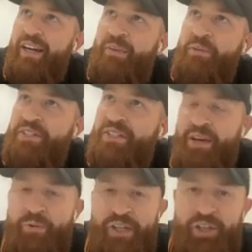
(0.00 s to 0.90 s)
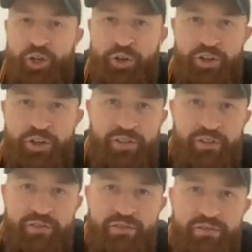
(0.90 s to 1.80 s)
I'm not saying we
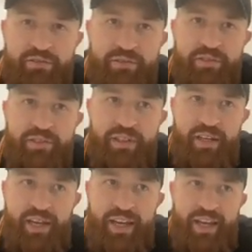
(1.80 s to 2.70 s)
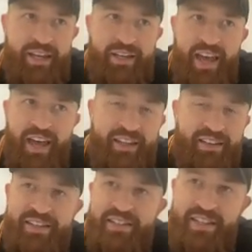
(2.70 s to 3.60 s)
couldn't. And hey,
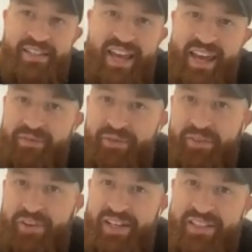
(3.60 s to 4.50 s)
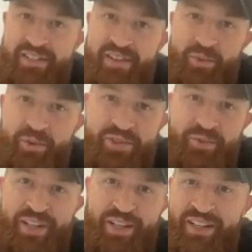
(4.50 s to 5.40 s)
listen, there's a handful of guys, because I'm also
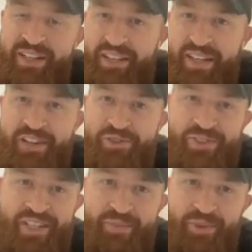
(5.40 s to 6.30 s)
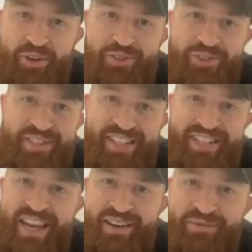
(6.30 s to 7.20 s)
one of the national team coaches. There's
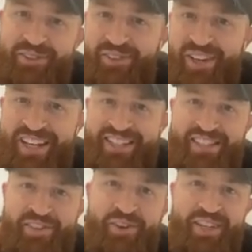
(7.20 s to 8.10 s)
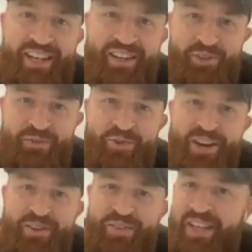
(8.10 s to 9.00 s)
a handful of guys that don't get a good
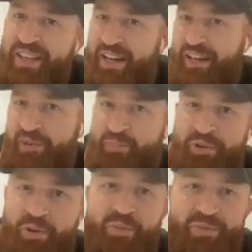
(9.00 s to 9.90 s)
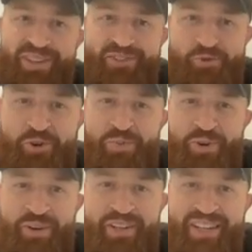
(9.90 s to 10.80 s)
run over there that I could probably draw
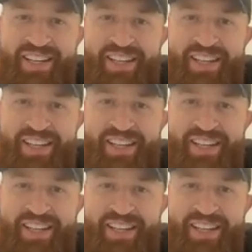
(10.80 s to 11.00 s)
upon.